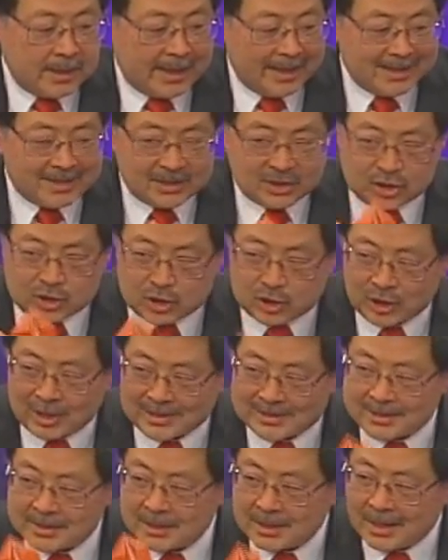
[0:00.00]
And
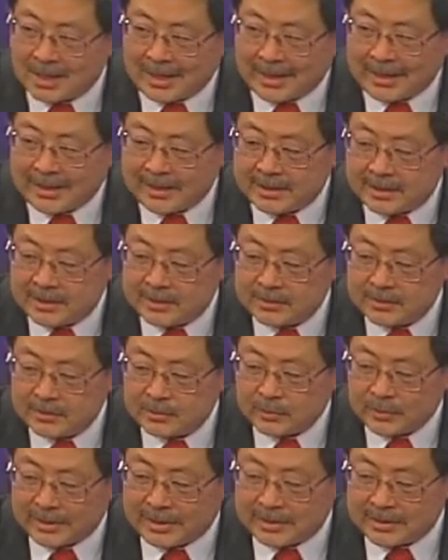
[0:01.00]
just like
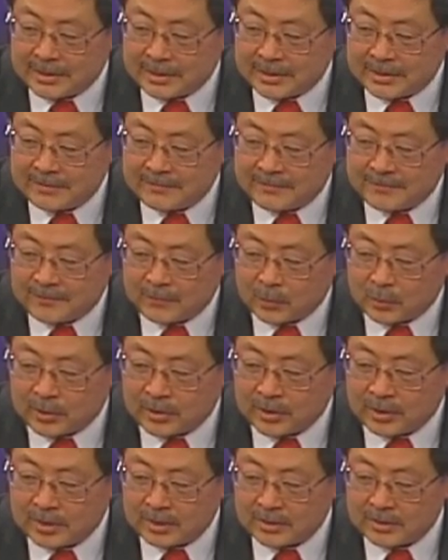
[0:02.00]
we did for
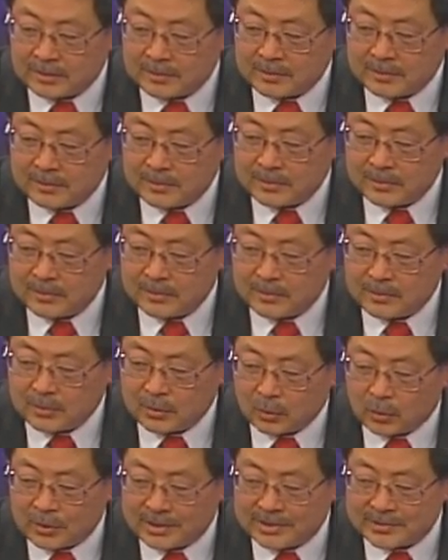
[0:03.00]
the
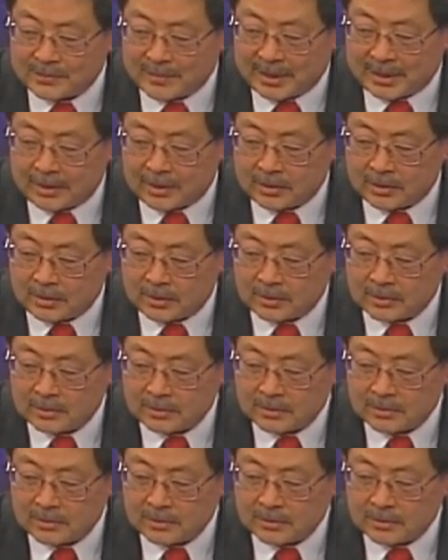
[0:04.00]
noisemaker,
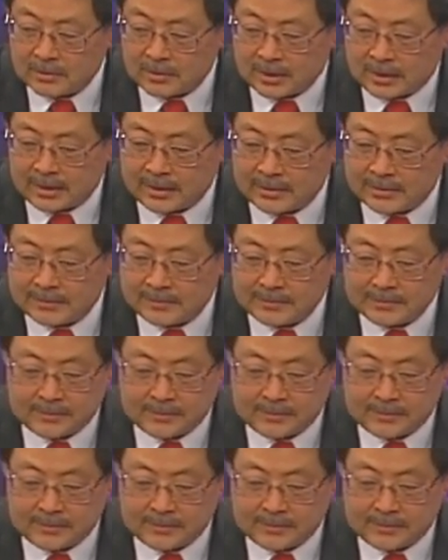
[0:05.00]
right,